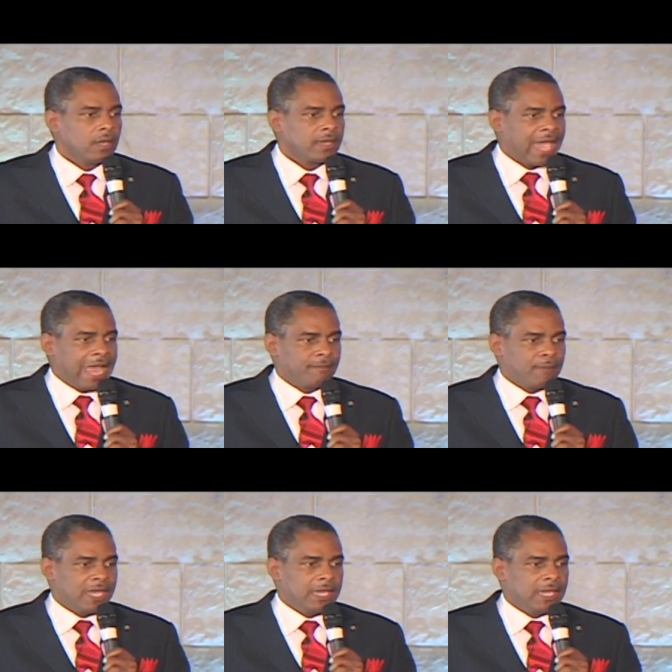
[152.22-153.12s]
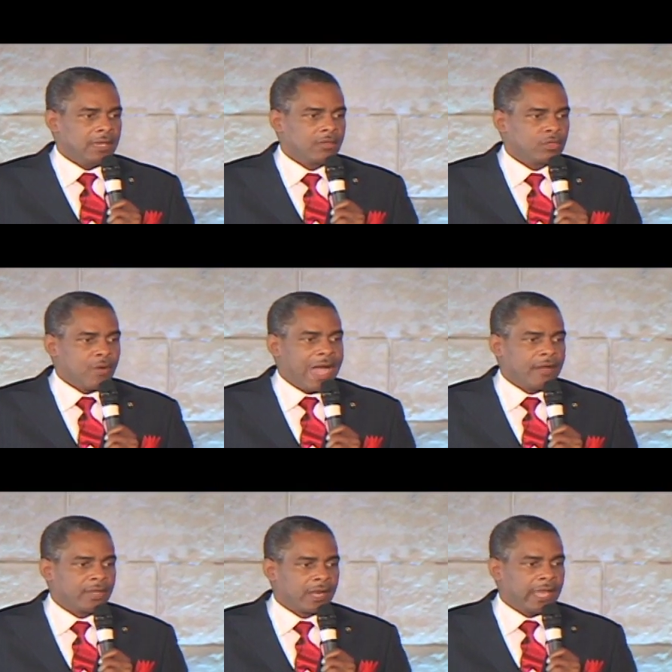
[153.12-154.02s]
can be
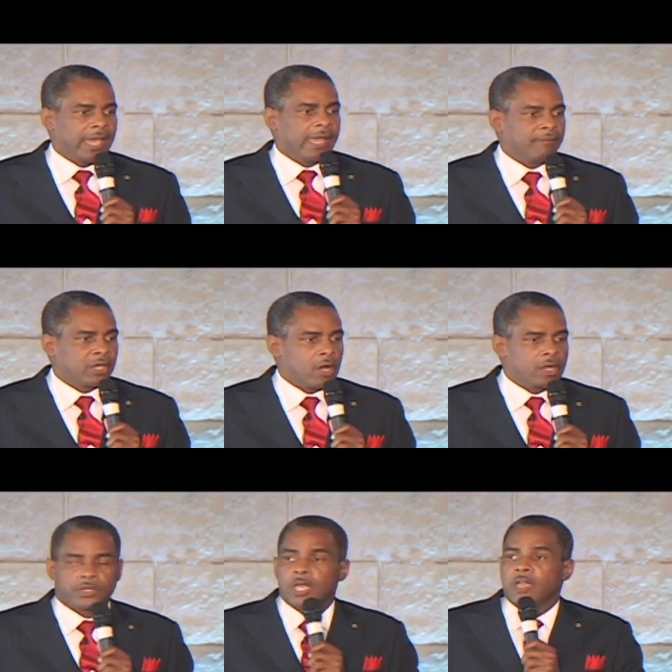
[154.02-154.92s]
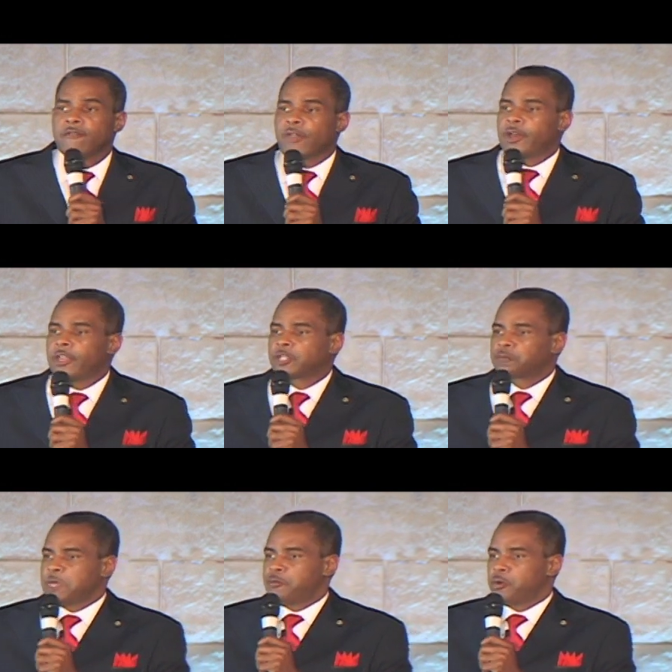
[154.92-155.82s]
throughout the land because various
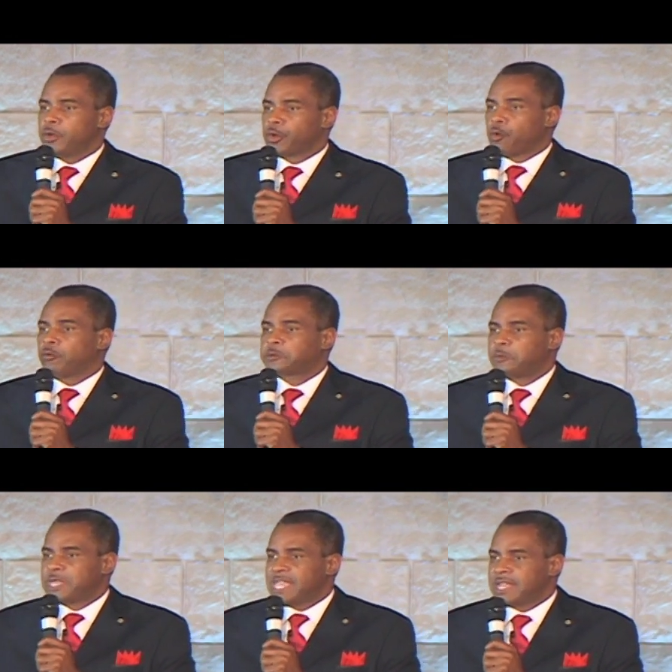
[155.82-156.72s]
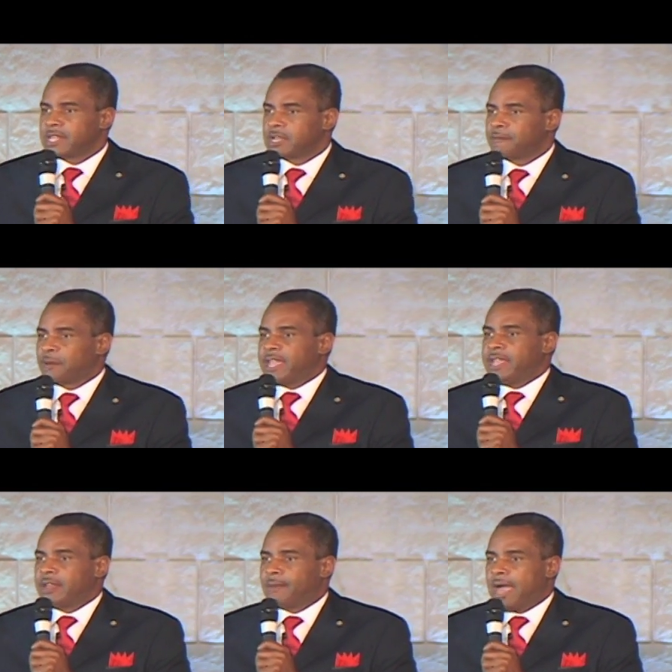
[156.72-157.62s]
people and groups begin to
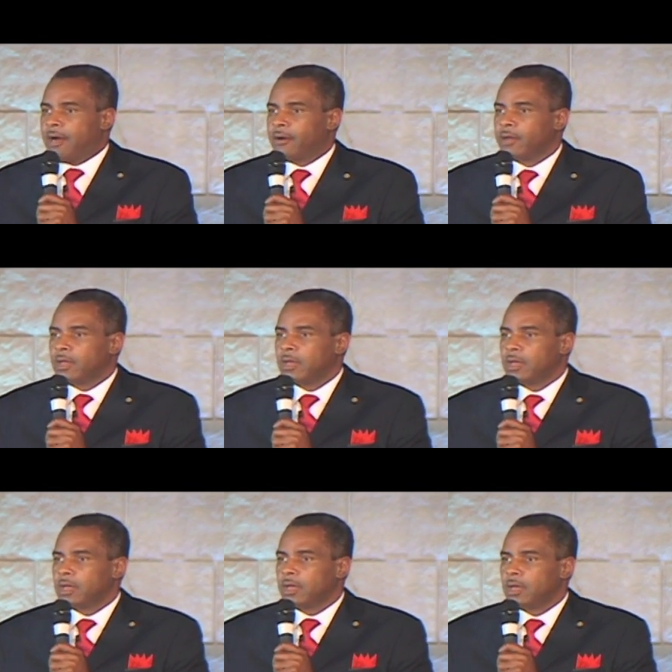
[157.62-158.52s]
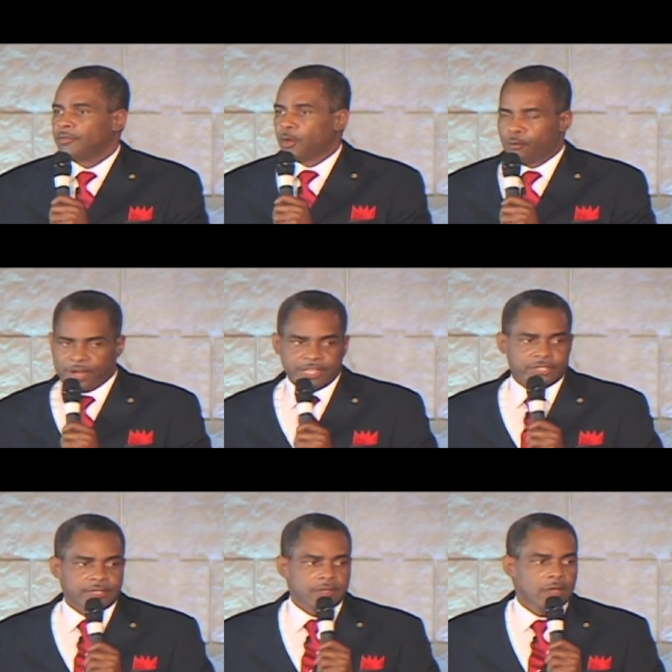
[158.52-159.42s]
complain about the
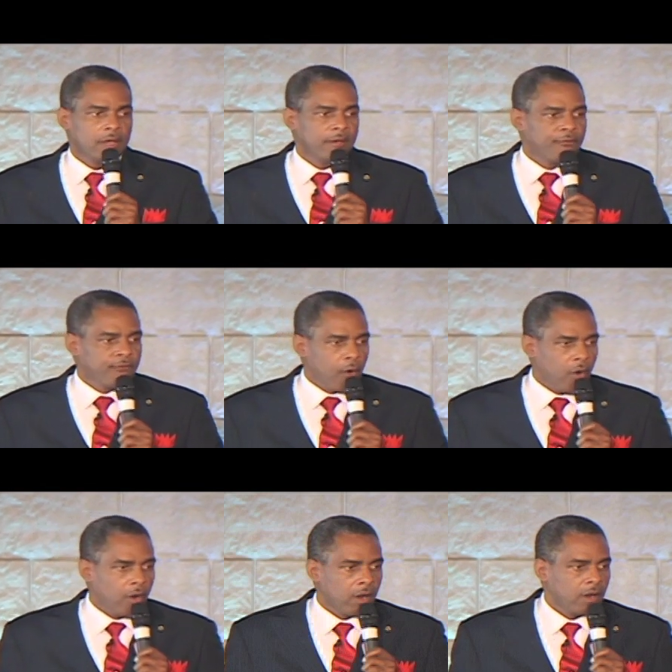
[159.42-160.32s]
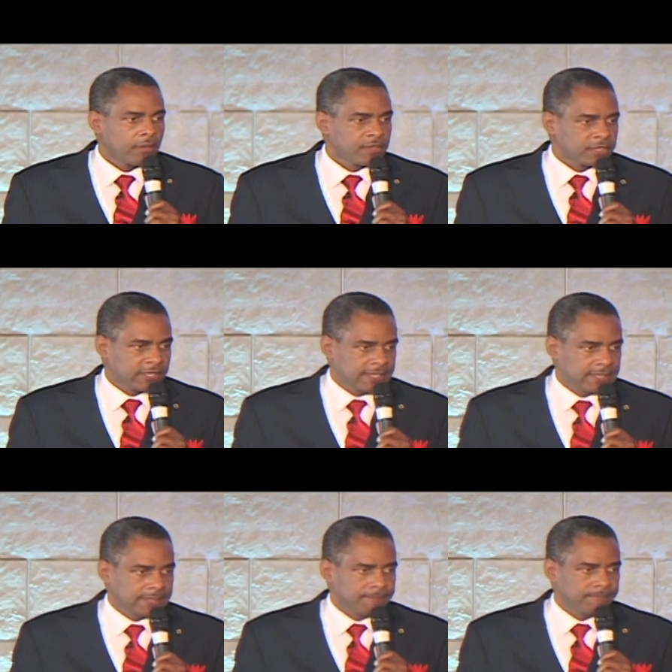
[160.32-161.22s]
reason for the season.